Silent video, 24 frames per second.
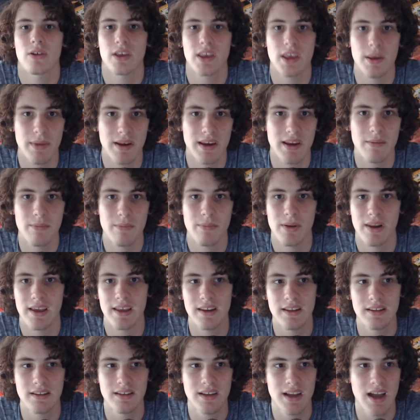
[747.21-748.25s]
He
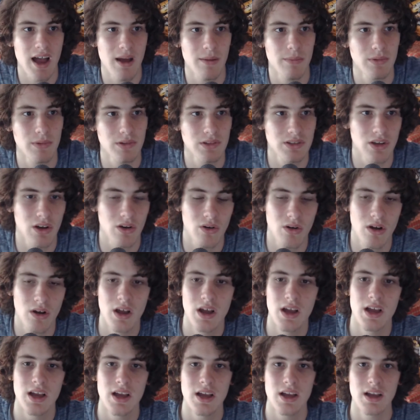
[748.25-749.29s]
manipulated Kabuto.
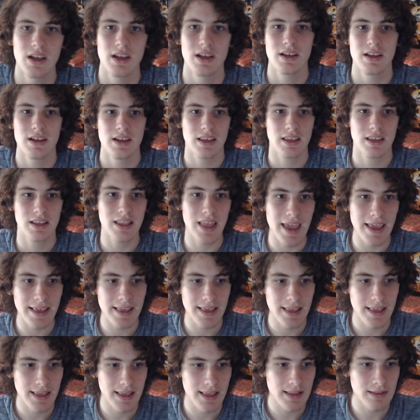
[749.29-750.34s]
Like,
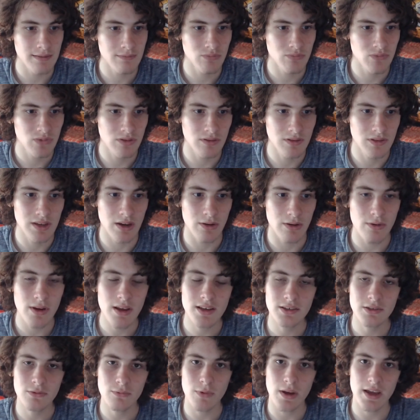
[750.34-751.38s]
the
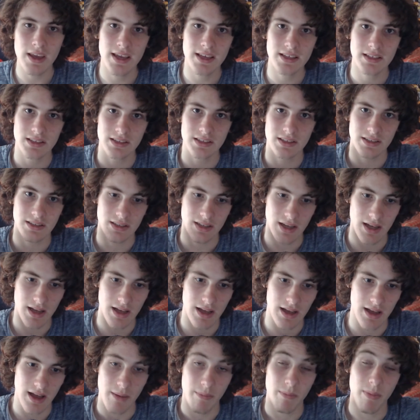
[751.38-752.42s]
reason why he's
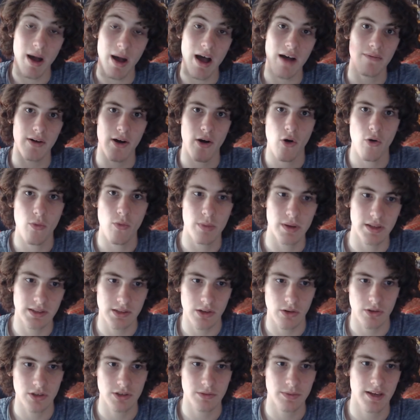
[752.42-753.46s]
above
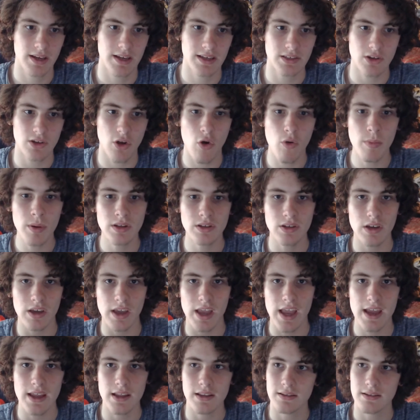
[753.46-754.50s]
Obito is because Obito
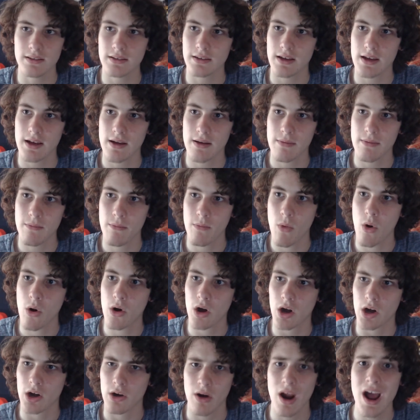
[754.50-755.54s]
had more
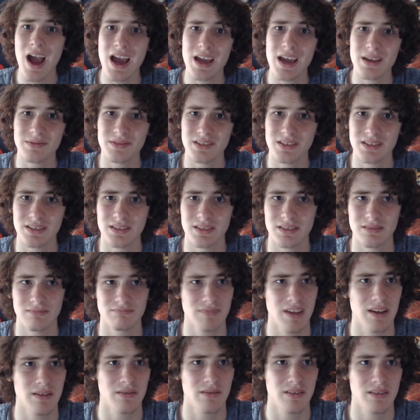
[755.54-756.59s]
crimes,
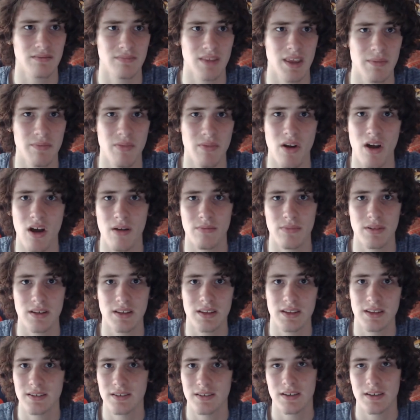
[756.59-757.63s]
and he
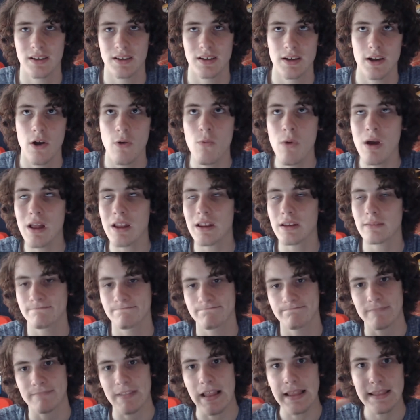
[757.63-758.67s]
probably, well,
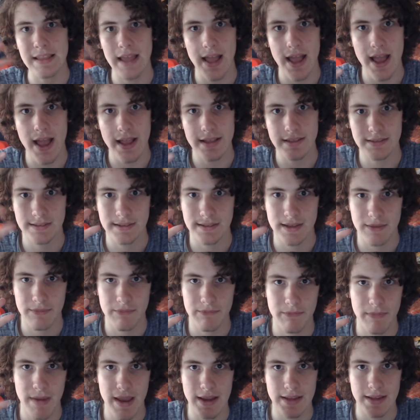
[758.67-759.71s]
that's a
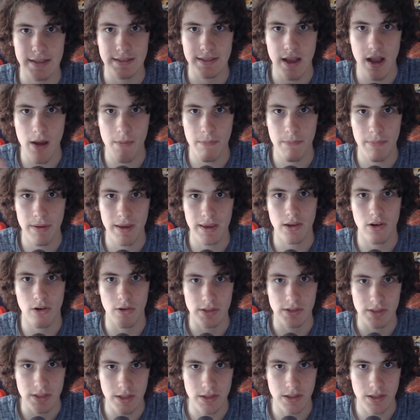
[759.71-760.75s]
big topic,
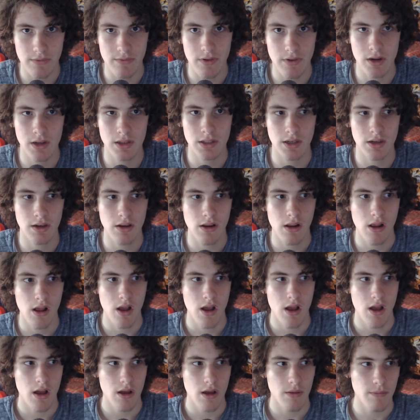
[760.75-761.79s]
it's controversial,
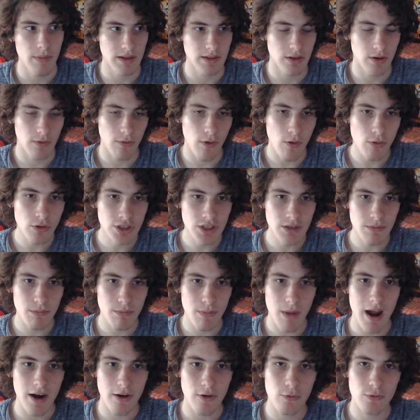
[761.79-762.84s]
but
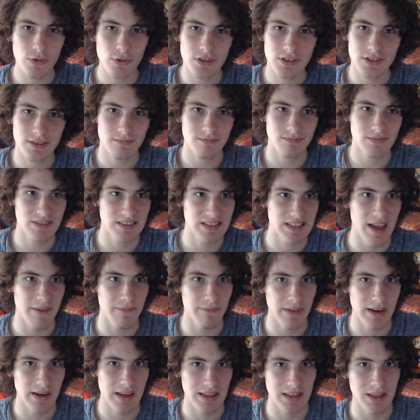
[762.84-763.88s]
Orochimaru was
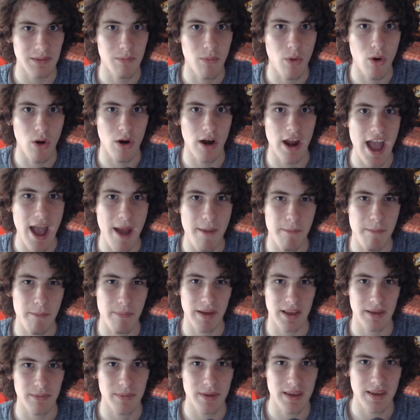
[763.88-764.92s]
definitely more
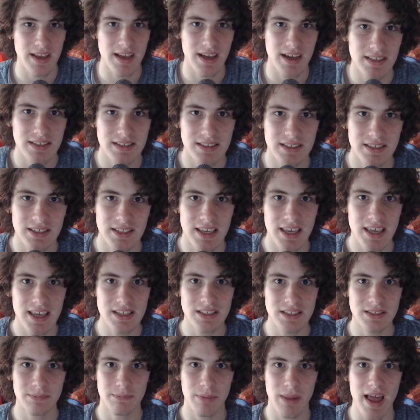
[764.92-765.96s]
epic because
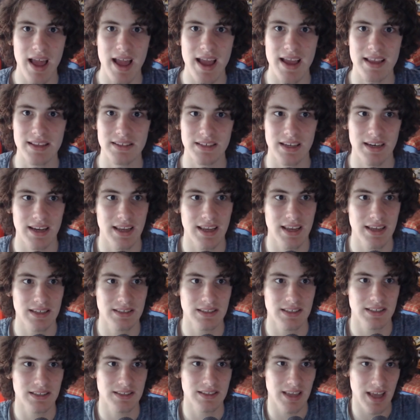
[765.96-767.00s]
his plans and his
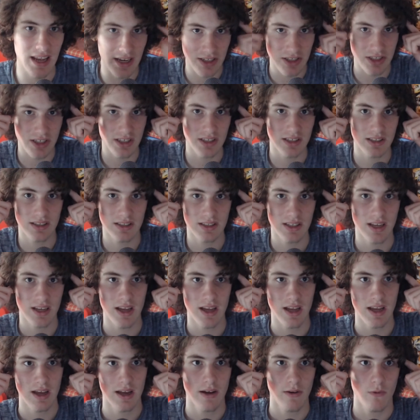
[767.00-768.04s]
intelligence
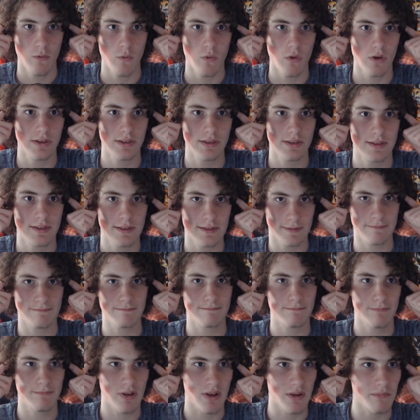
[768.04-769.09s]
was
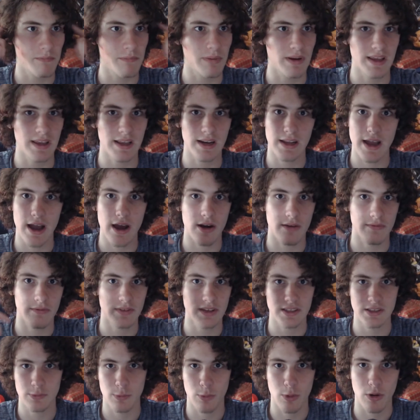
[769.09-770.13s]
completely out of
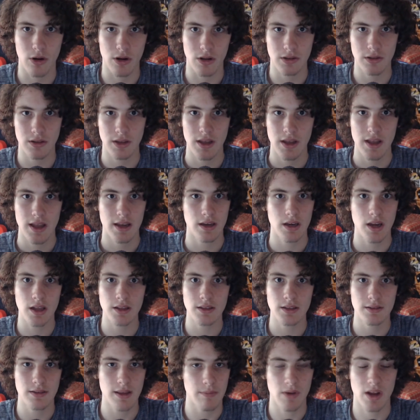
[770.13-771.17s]
this world.
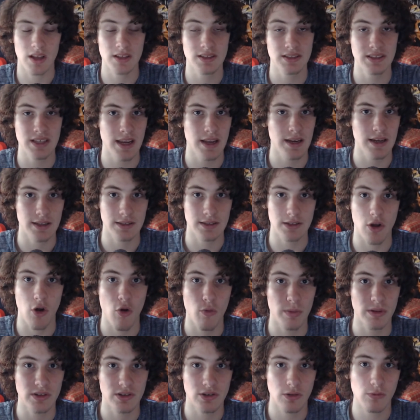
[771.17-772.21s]
I'm not saying that
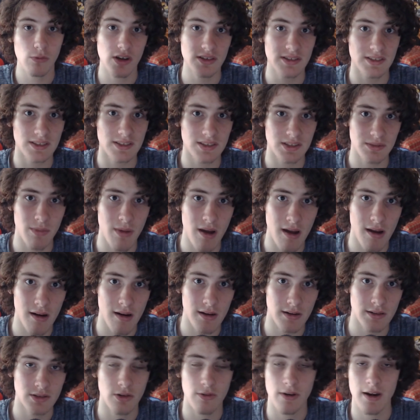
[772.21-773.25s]
Obito wasn't
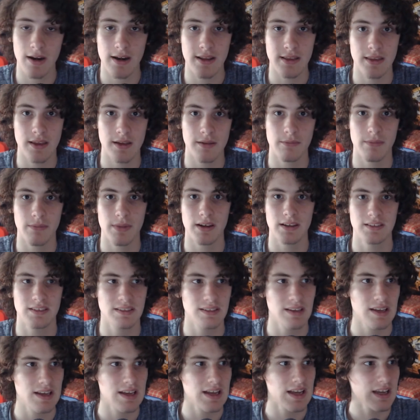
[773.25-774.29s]
smart or anything, but
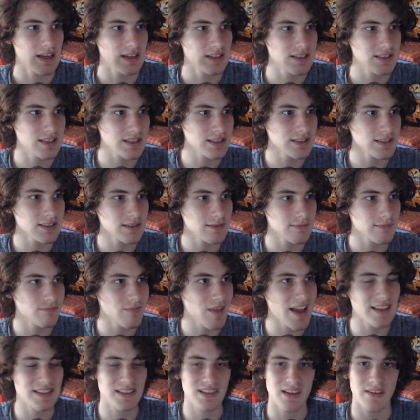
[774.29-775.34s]
just
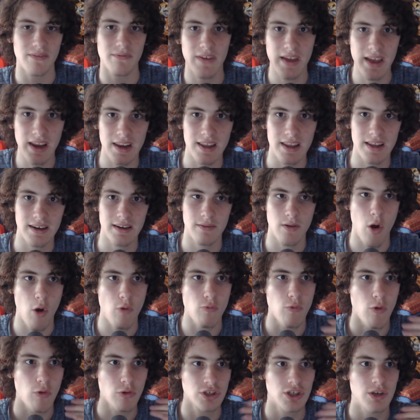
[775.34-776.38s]
as a villain,
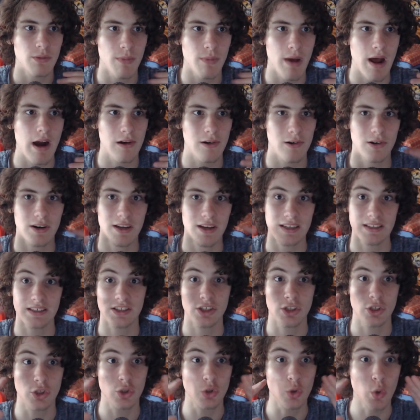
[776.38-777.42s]
Orochimaru is
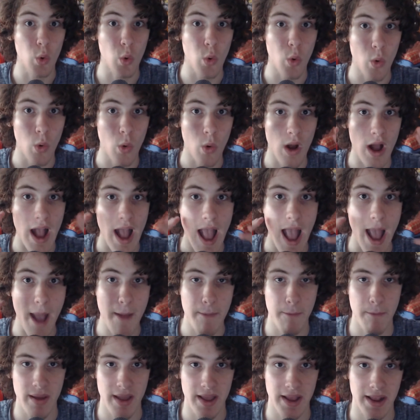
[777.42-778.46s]
too
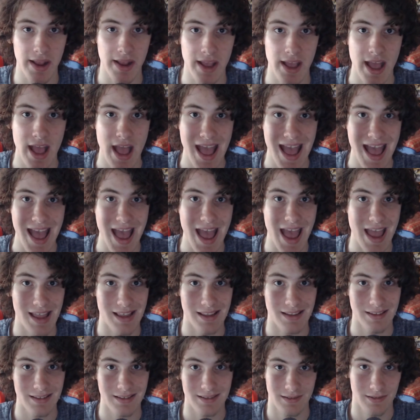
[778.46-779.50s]
epic.
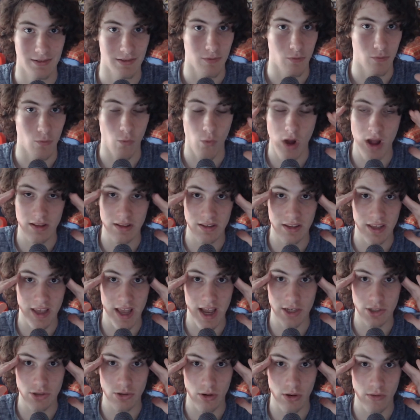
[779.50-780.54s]
And what the
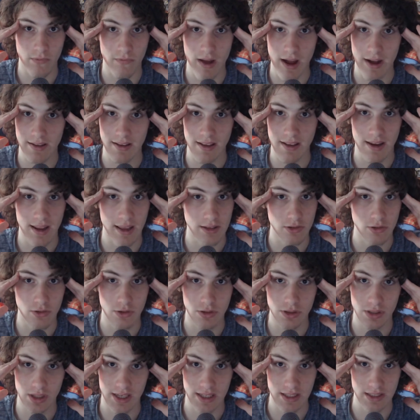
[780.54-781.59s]
actual fuck did they do
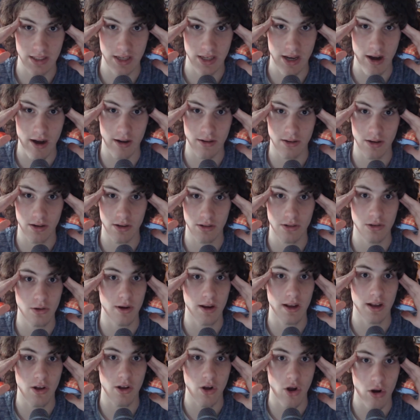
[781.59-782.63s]
to his character
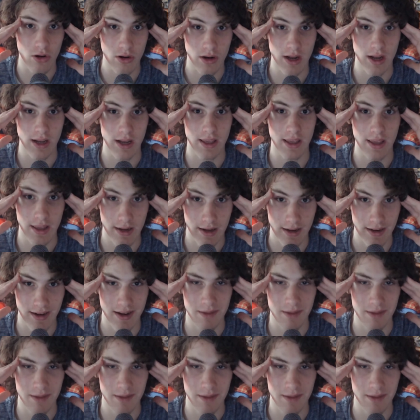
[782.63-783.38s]
during Konoha Hiden?